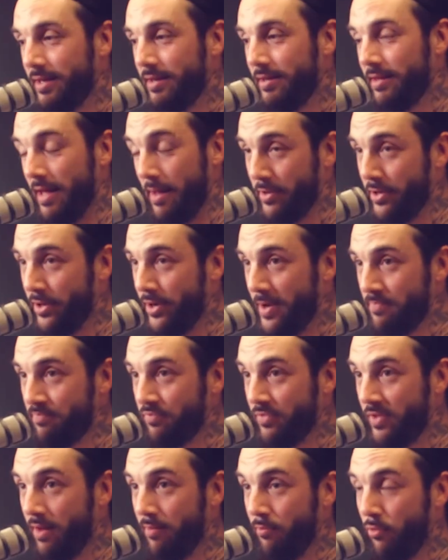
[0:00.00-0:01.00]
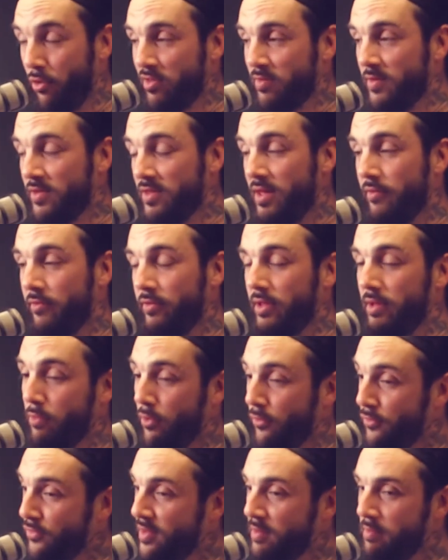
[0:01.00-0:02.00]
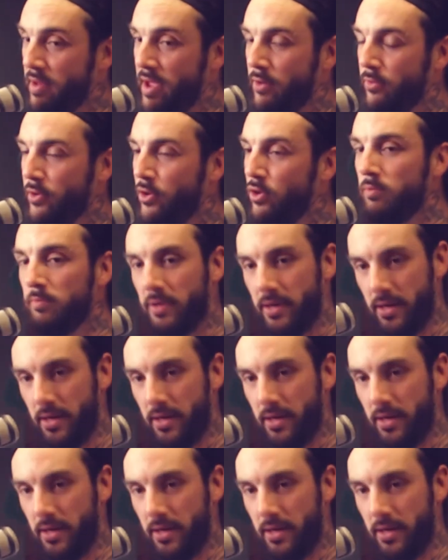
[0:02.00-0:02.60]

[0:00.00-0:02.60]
in Lebanon, more specifically mostly Beirut,